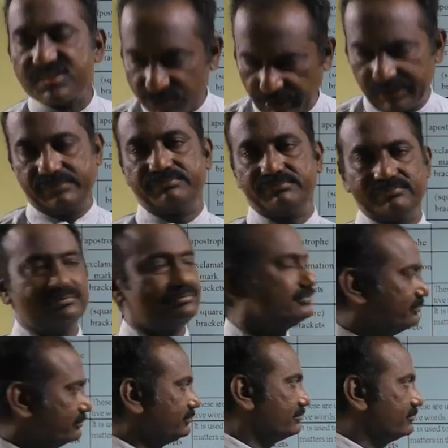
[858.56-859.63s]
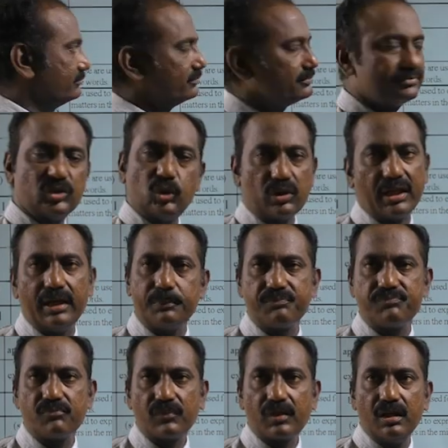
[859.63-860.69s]
C. Okay.
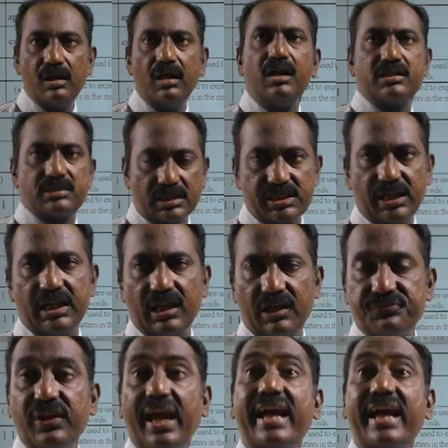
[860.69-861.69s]
Such kind of